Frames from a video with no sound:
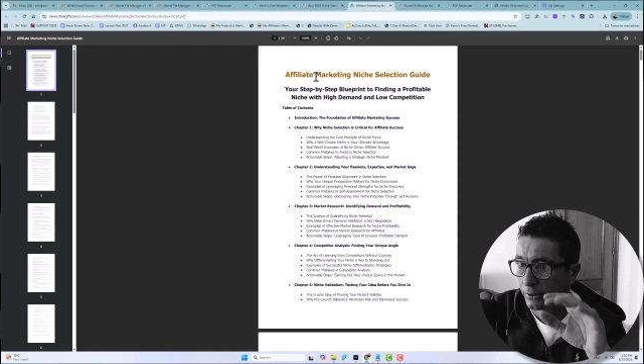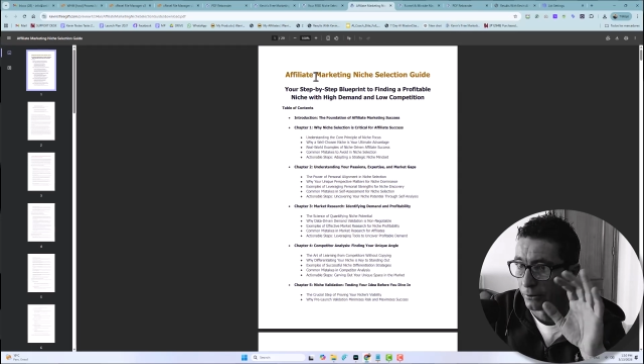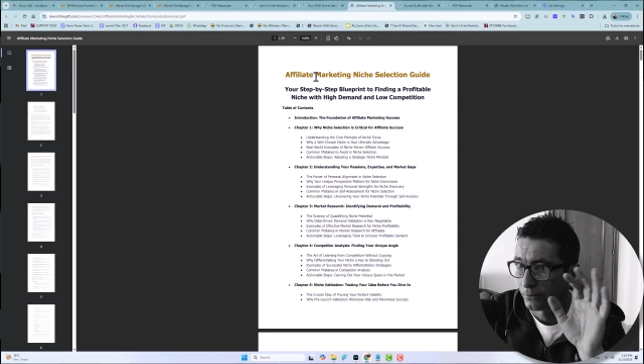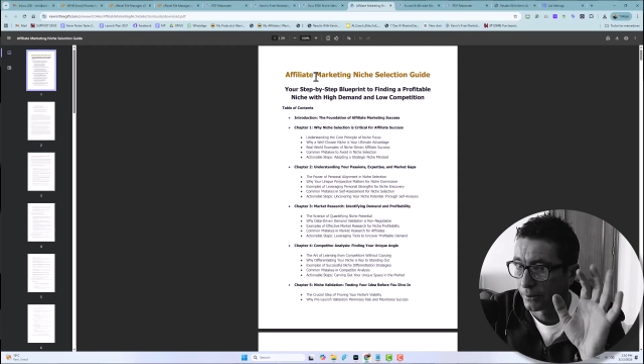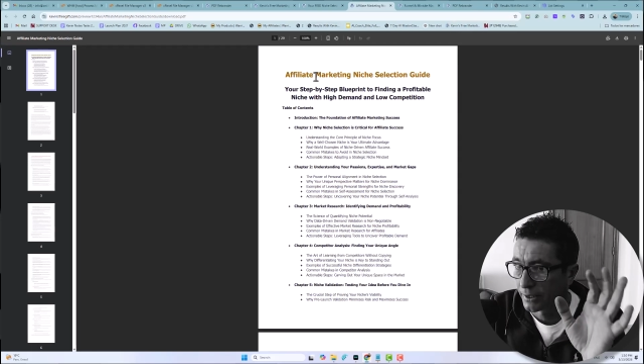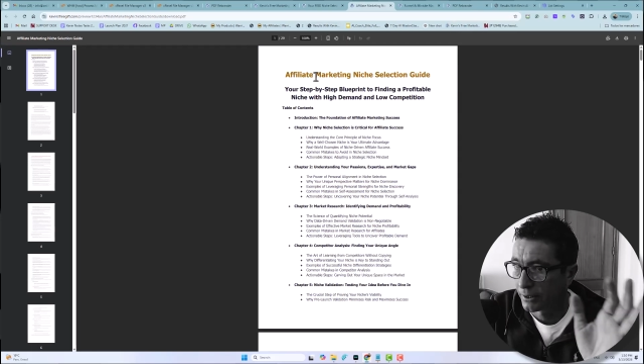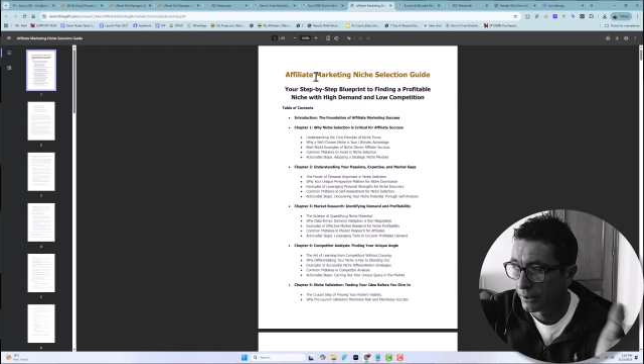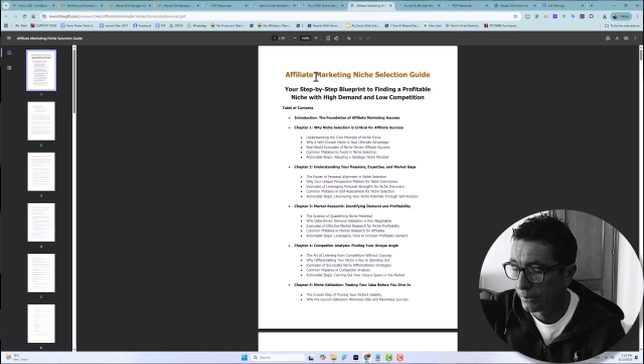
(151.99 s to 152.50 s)
there
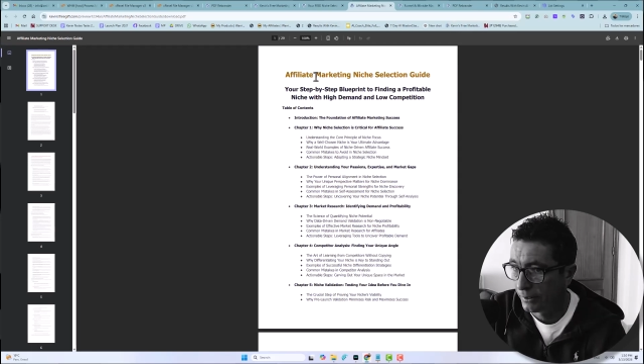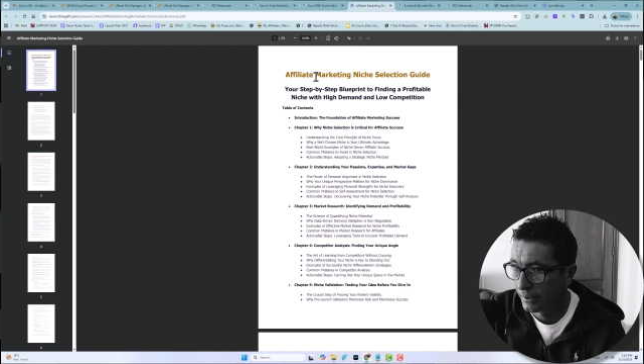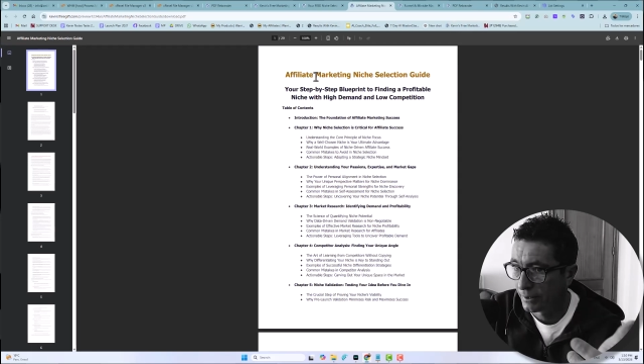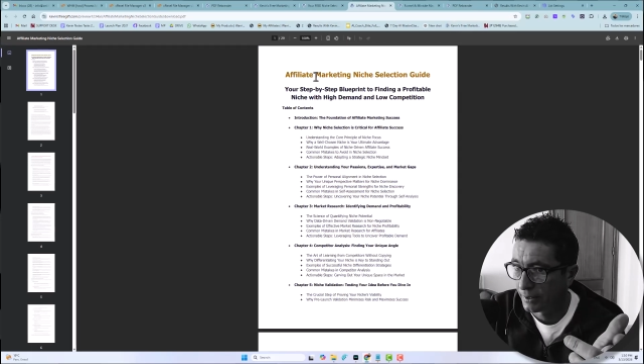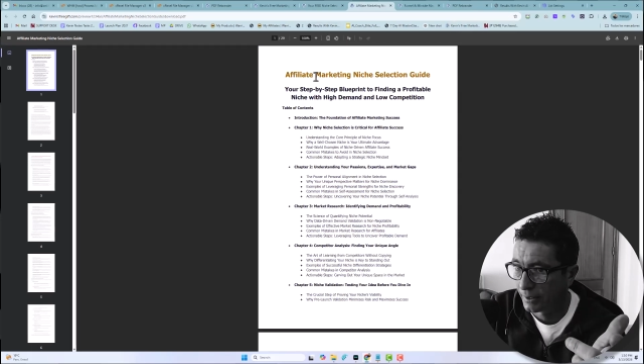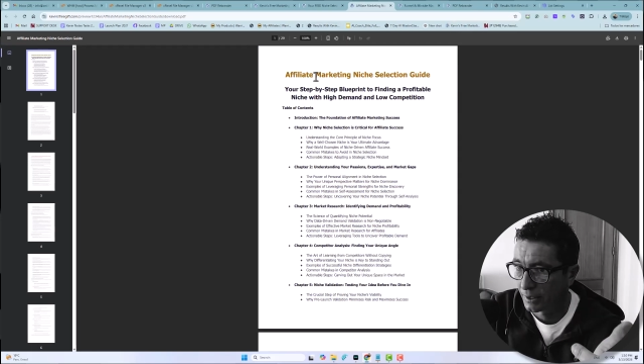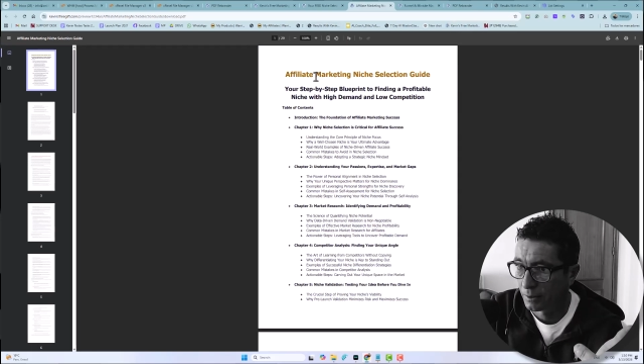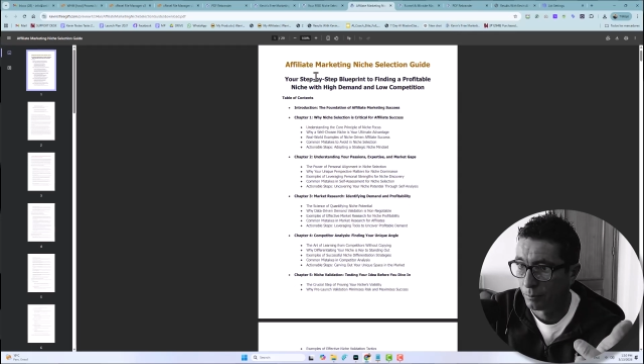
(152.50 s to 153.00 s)
is
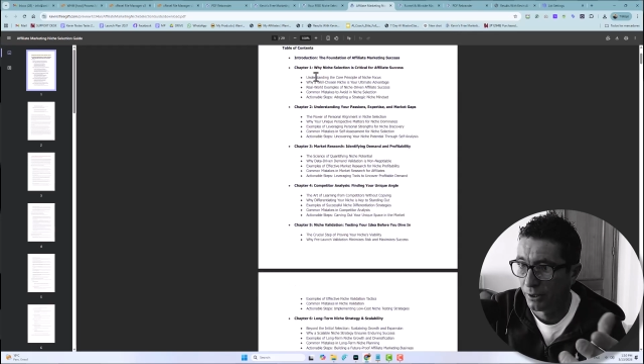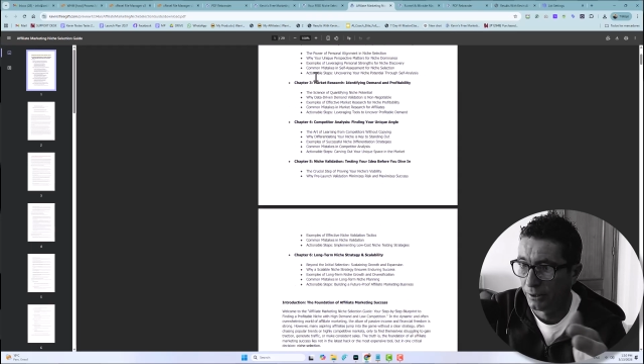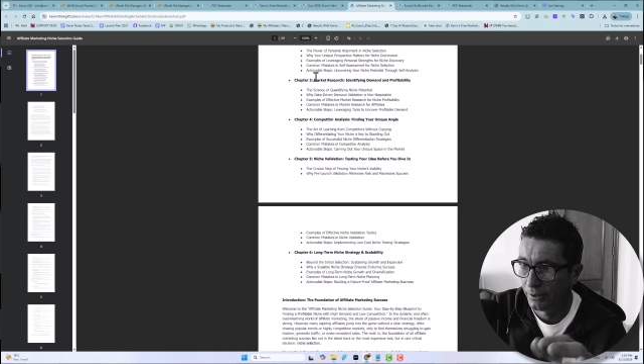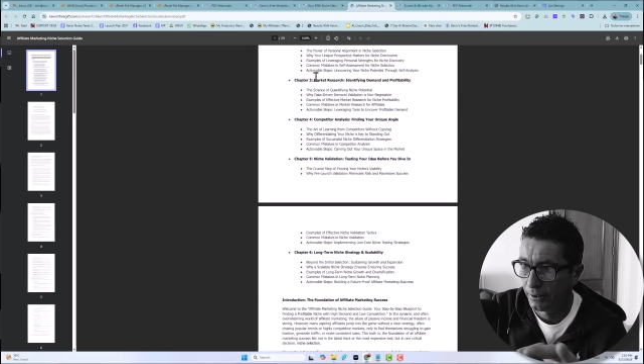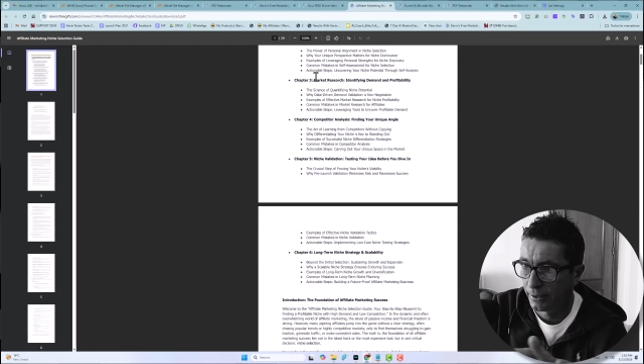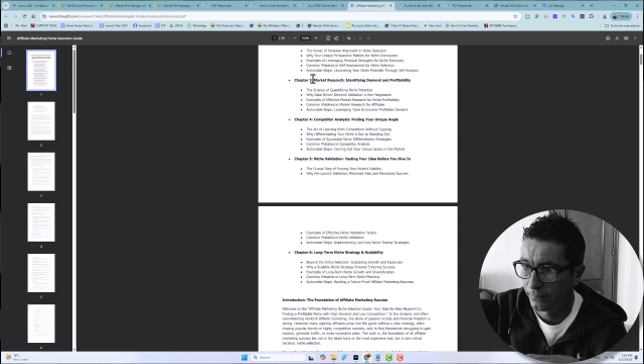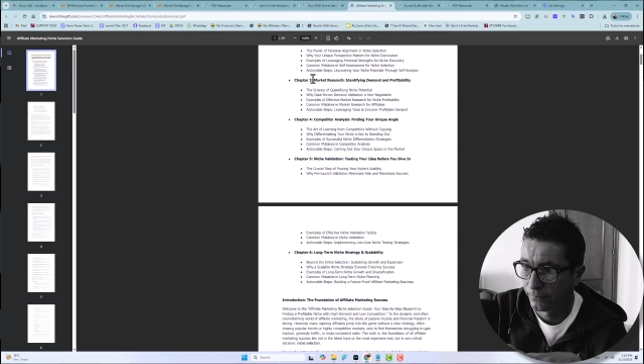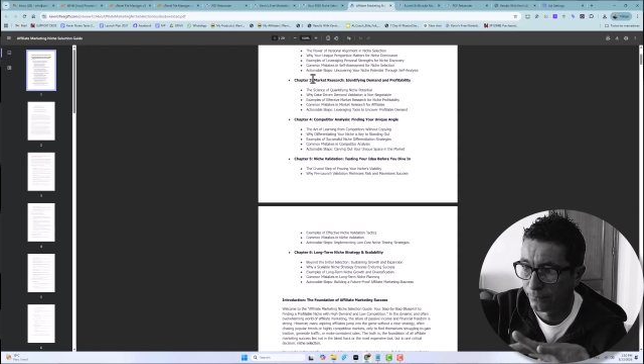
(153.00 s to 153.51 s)
96
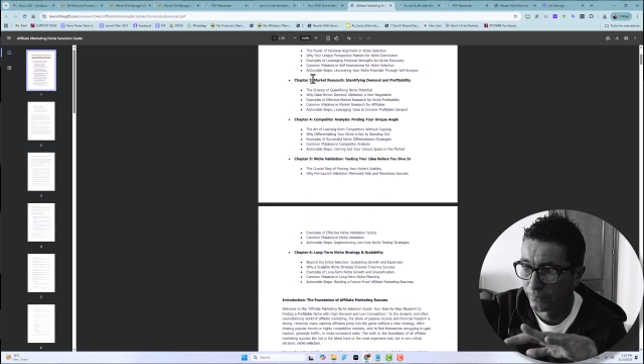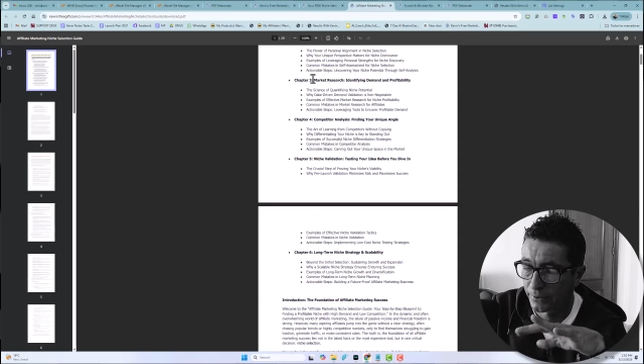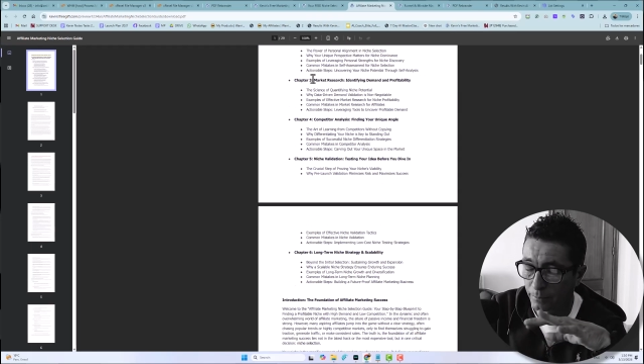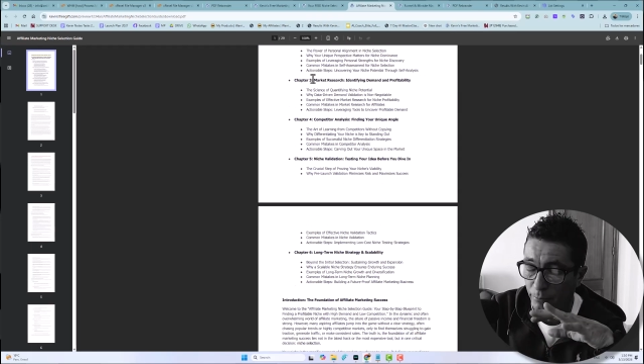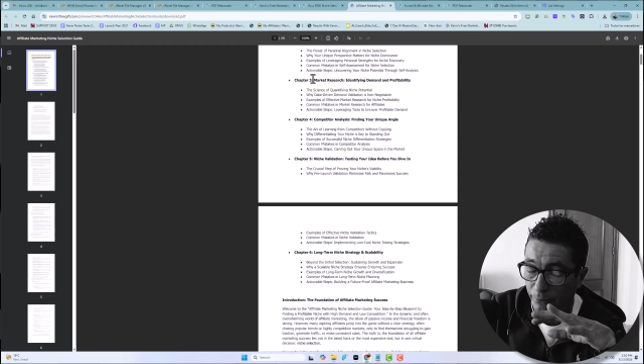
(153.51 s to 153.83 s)
PDFs,